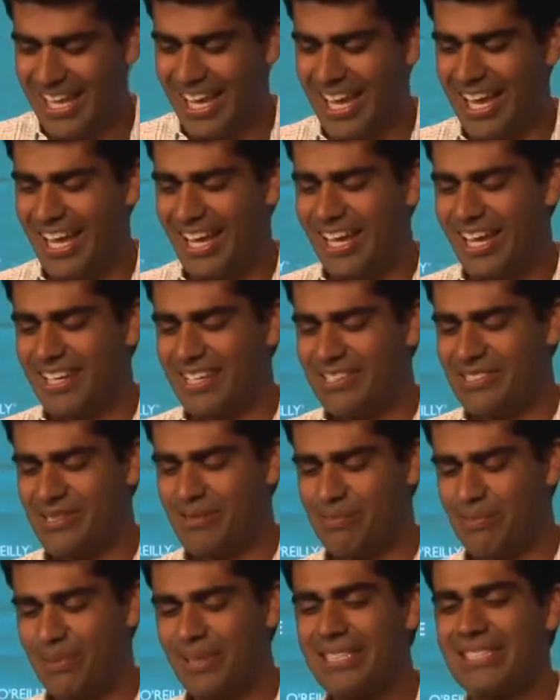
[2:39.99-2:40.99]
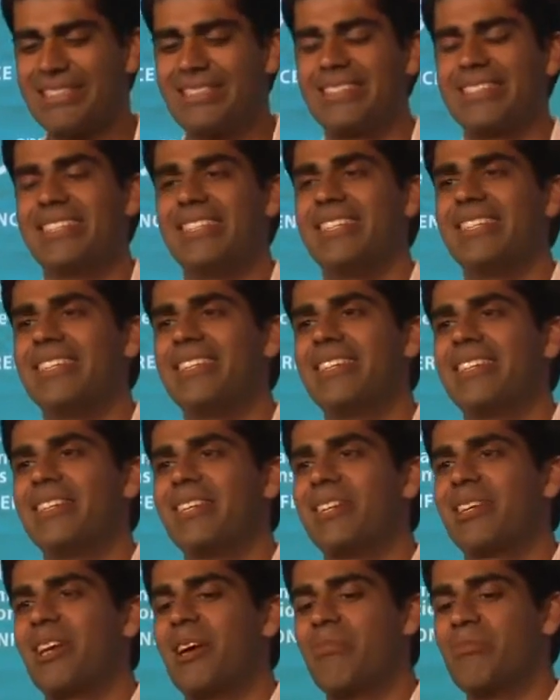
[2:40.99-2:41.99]
Uh, simplicity
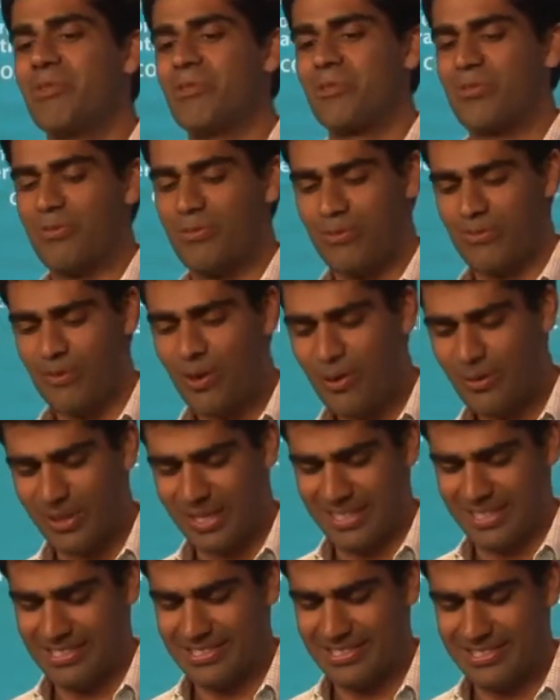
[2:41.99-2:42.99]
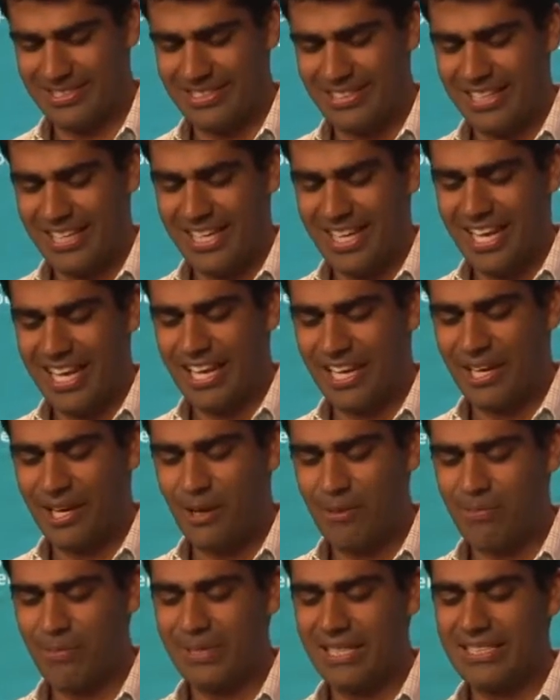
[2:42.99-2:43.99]
comes from focus. In
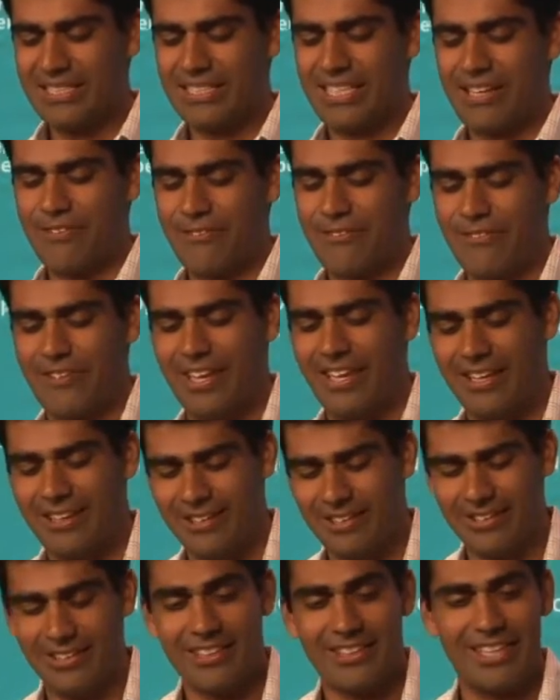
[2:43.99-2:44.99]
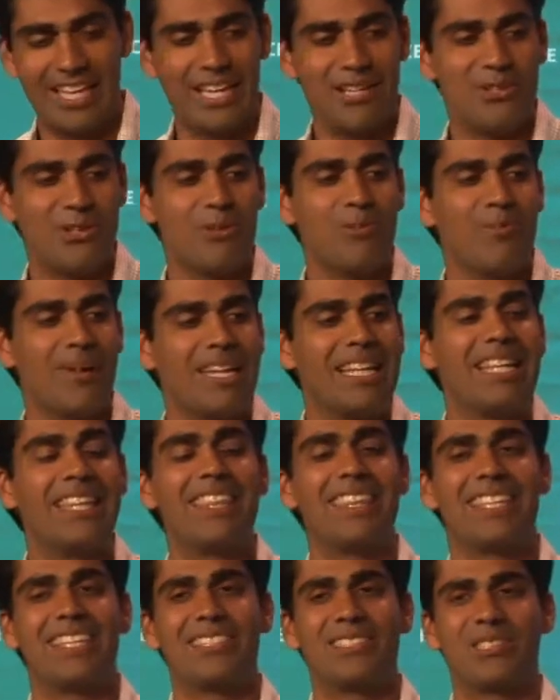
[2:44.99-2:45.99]
companies that fail, they do many
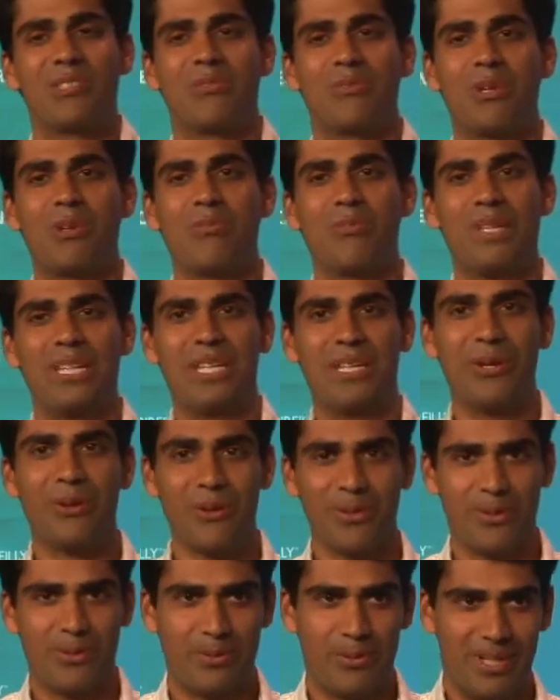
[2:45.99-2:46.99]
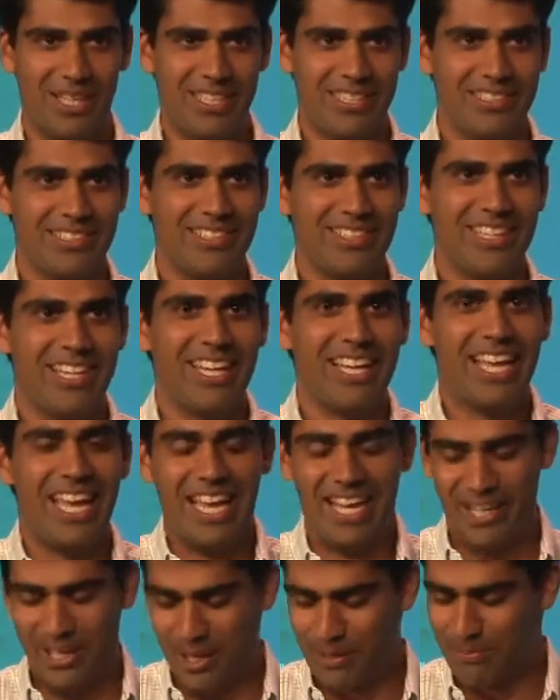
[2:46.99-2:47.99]
things in one mediocre way.
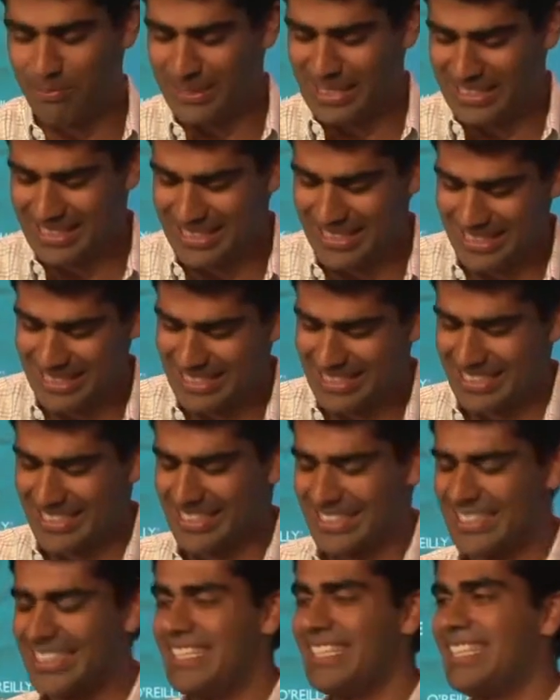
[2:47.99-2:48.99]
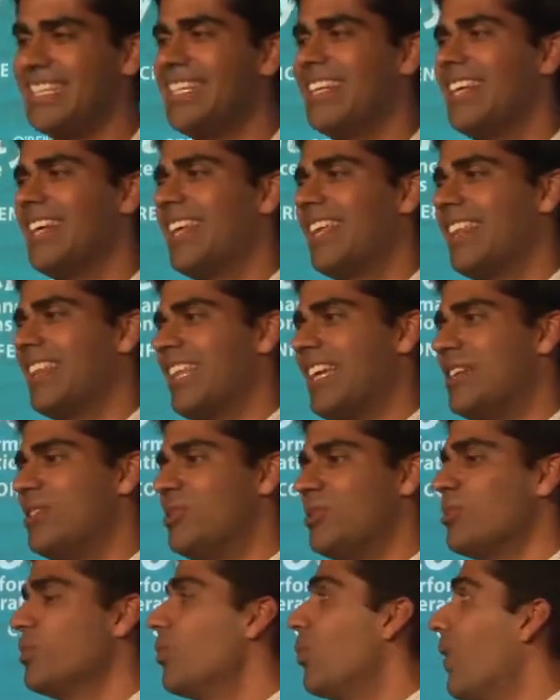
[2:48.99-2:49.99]
And companies that succeed, they
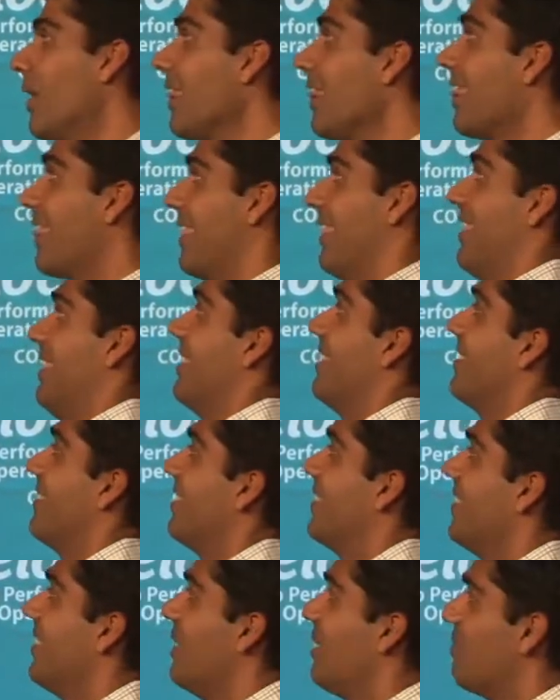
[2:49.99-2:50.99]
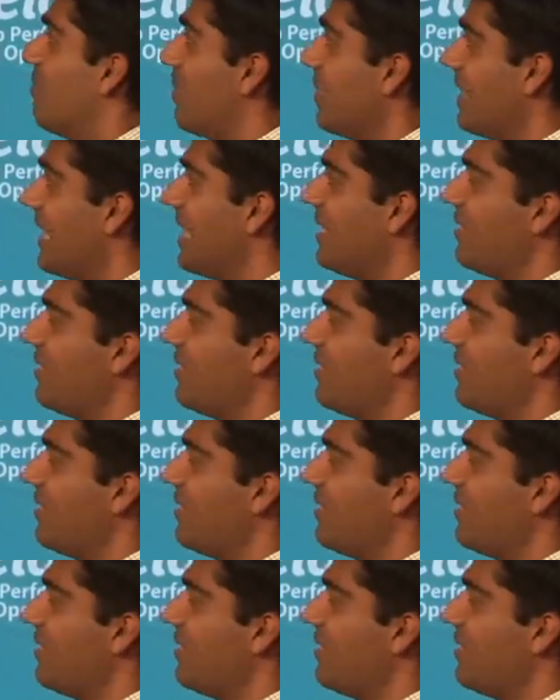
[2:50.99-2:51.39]
do one thing, but they